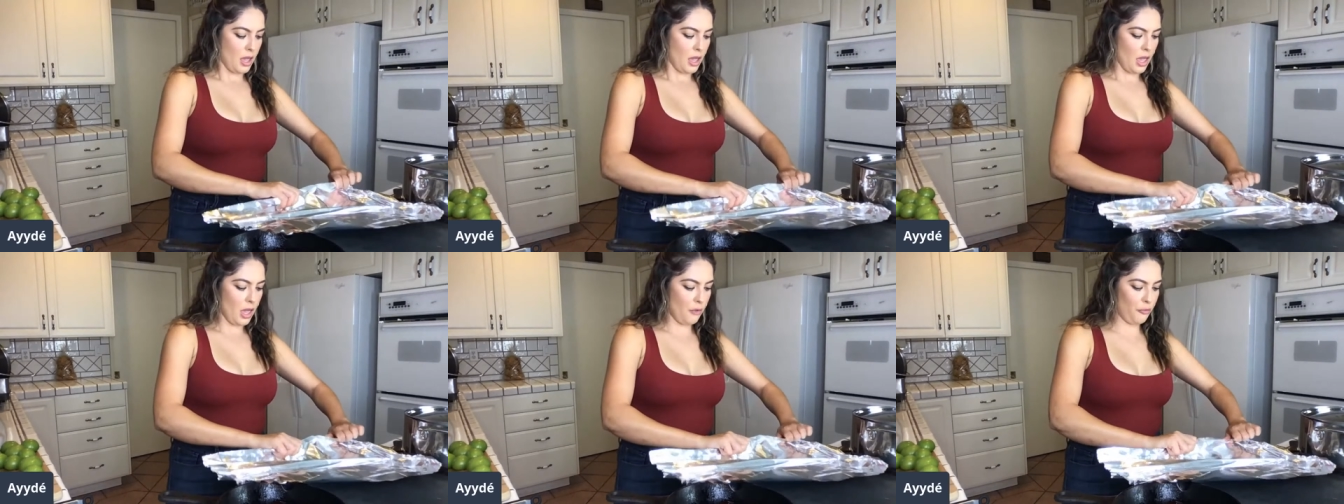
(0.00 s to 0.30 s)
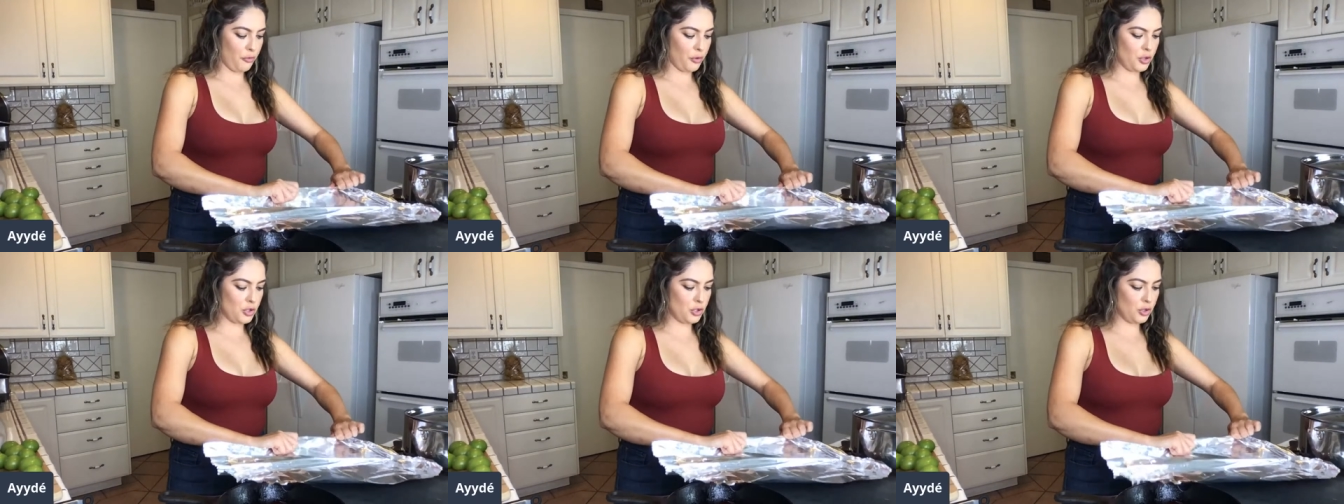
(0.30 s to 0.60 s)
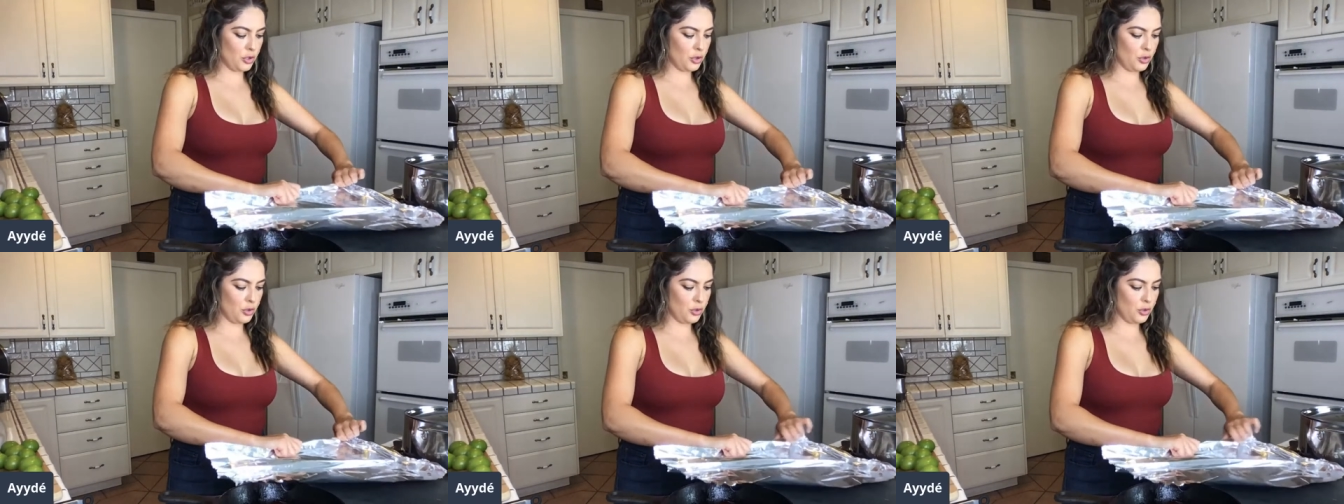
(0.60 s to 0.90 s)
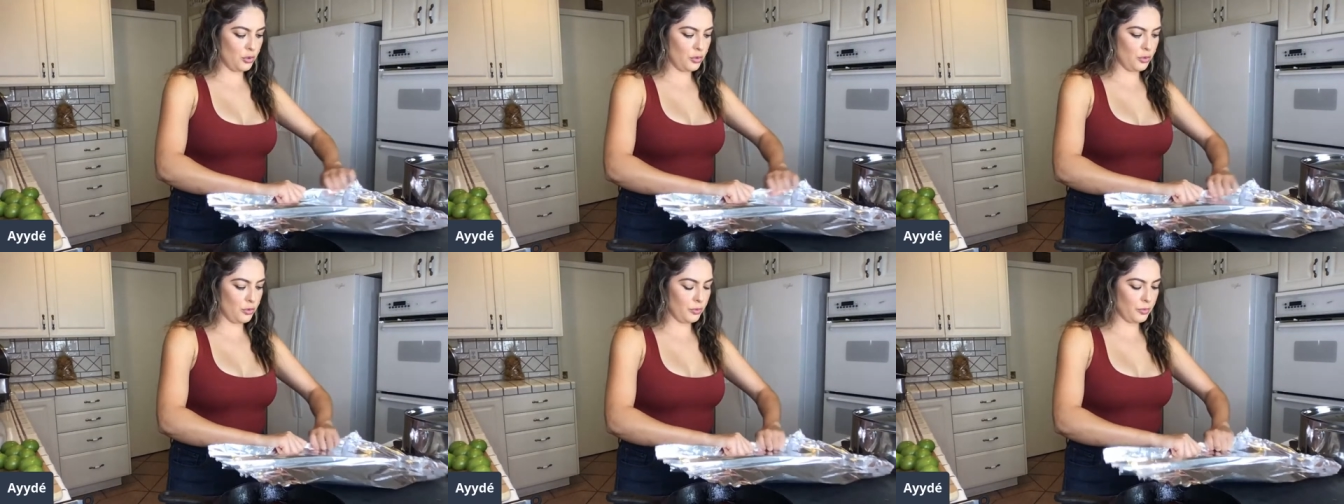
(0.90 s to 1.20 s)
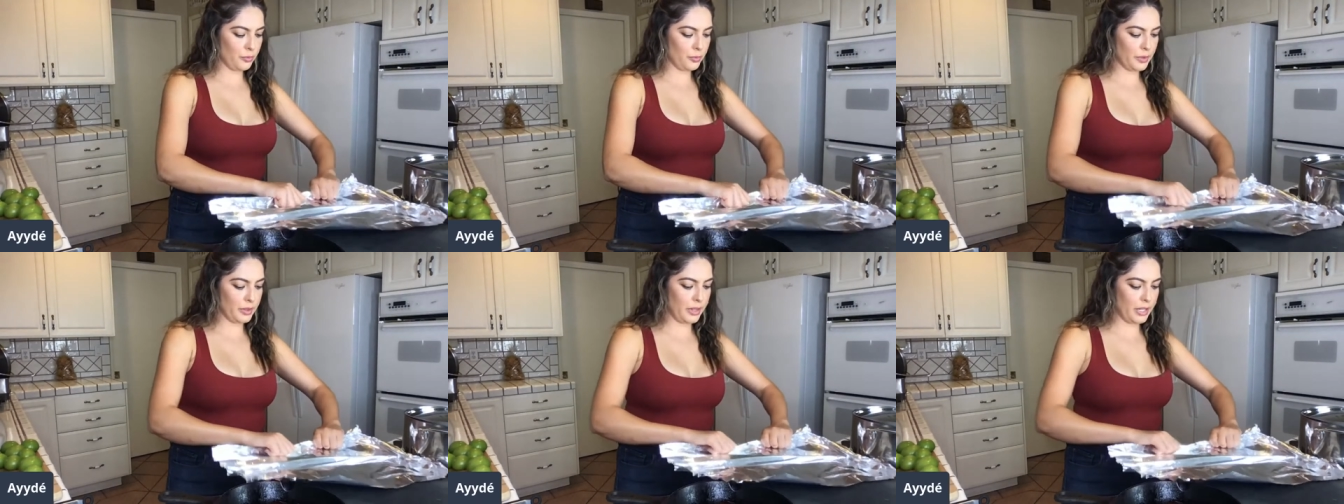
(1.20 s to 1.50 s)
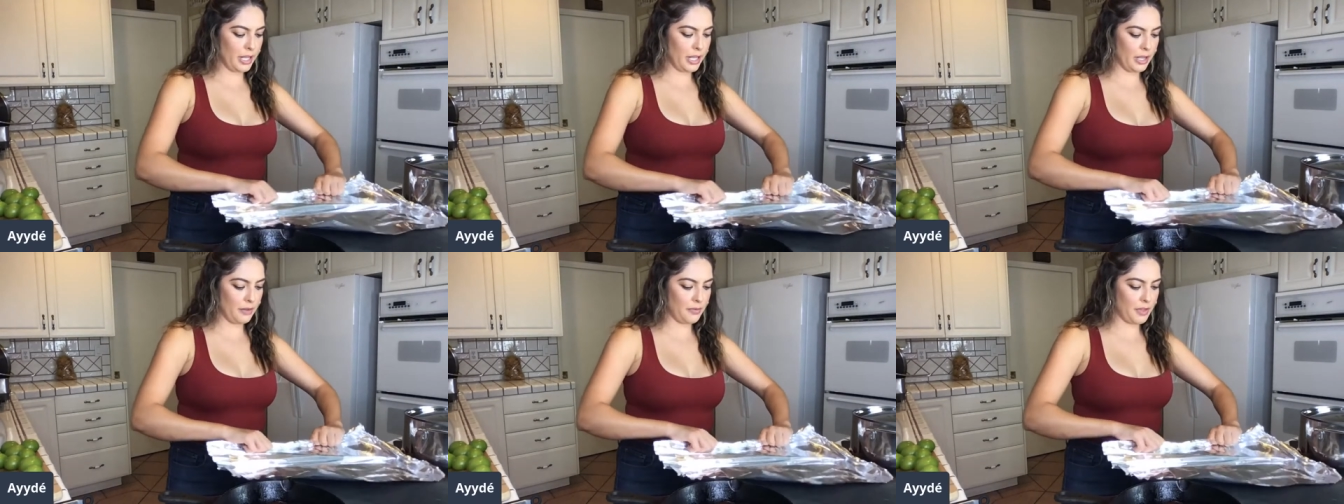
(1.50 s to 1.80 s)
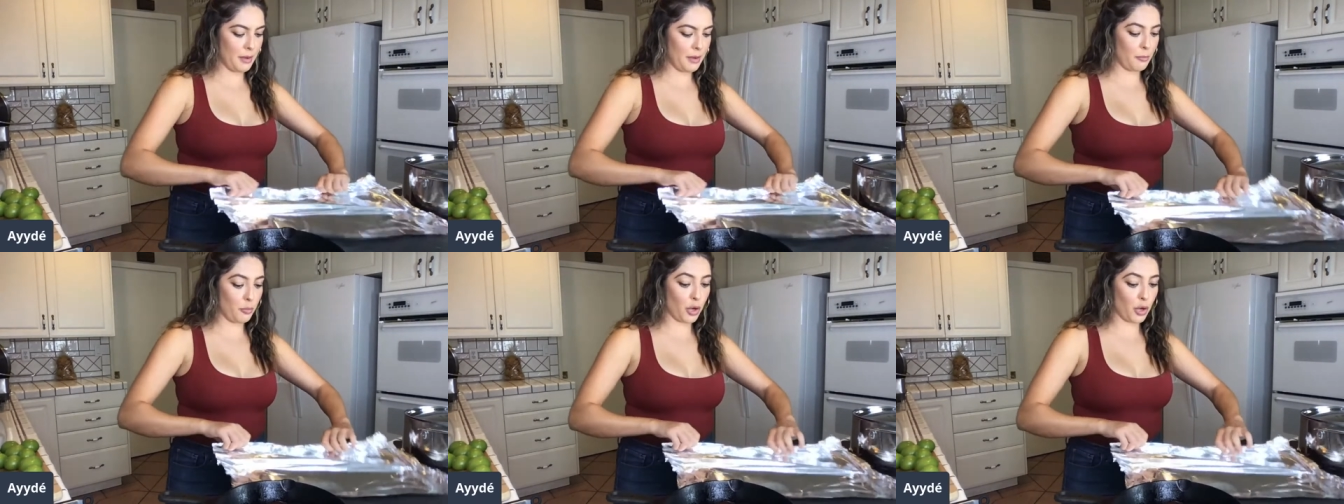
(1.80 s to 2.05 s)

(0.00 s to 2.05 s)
if you do leave them,